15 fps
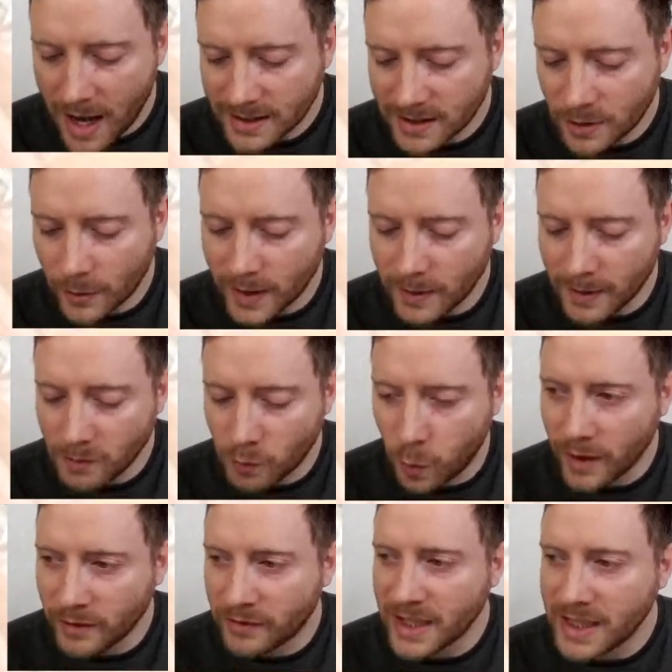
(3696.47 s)
So anyway,
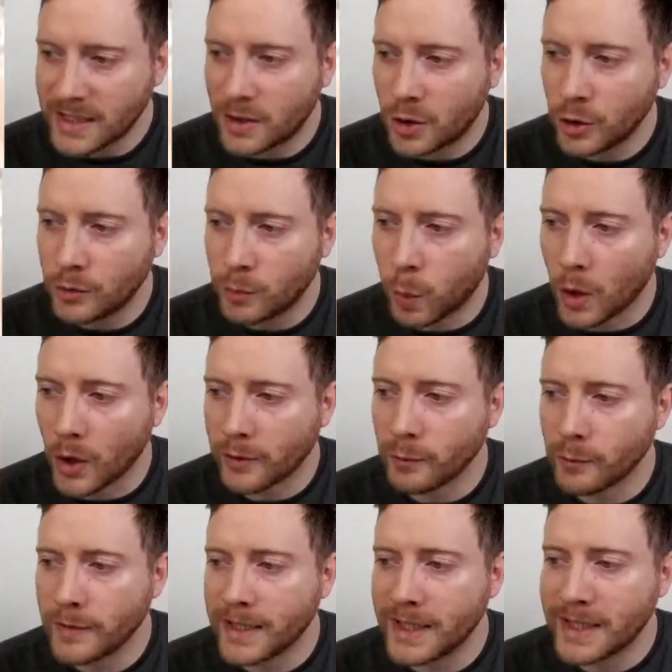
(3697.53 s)
one of these could work
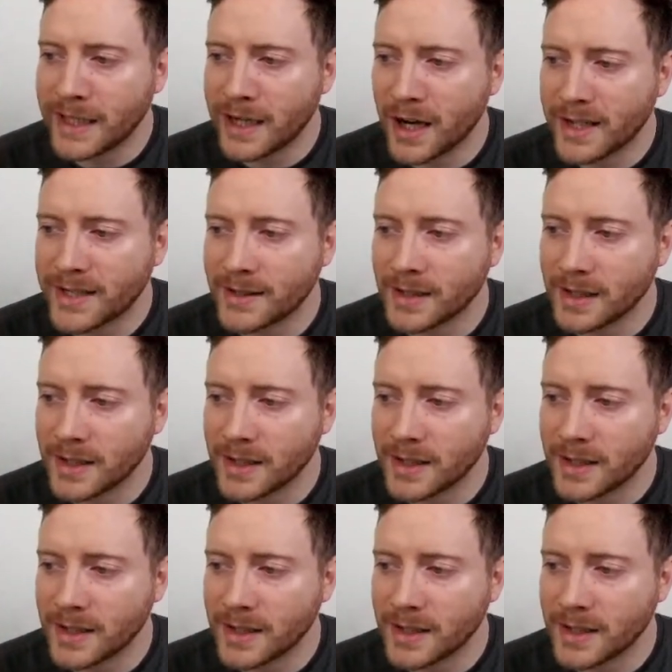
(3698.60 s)
really nicely.